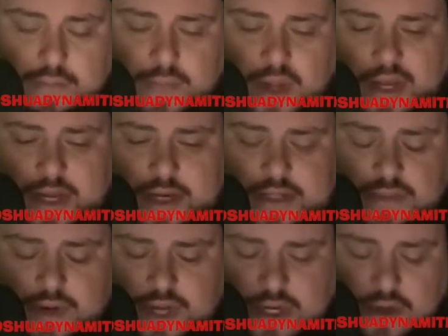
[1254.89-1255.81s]
But here's
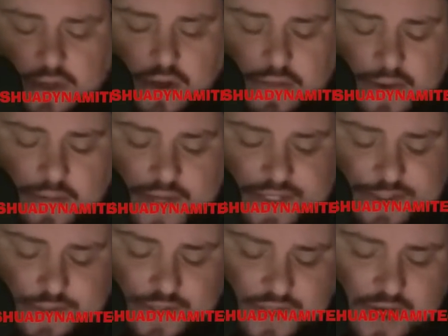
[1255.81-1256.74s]
what you don't know about my
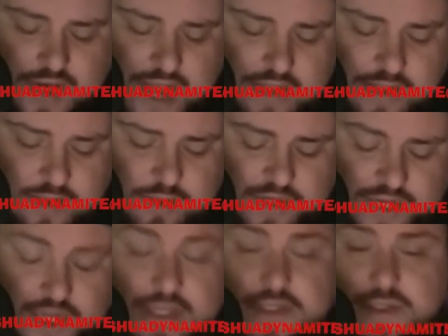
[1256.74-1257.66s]
children. They're not little
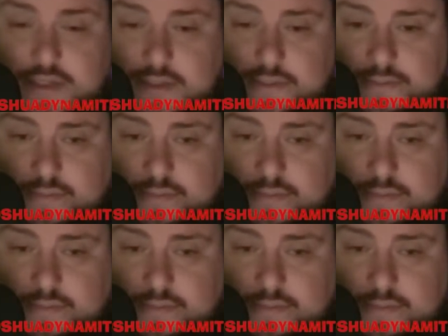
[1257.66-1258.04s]
kids.